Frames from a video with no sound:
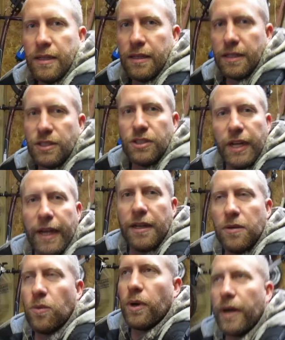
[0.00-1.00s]
It's
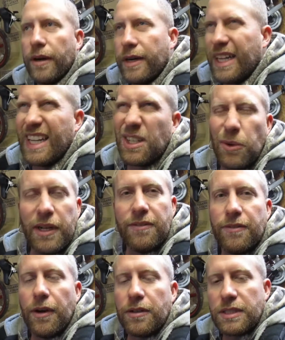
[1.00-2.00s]
January
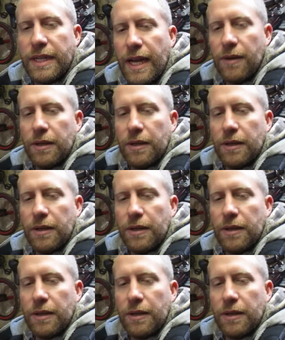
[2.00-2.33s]
21st now, I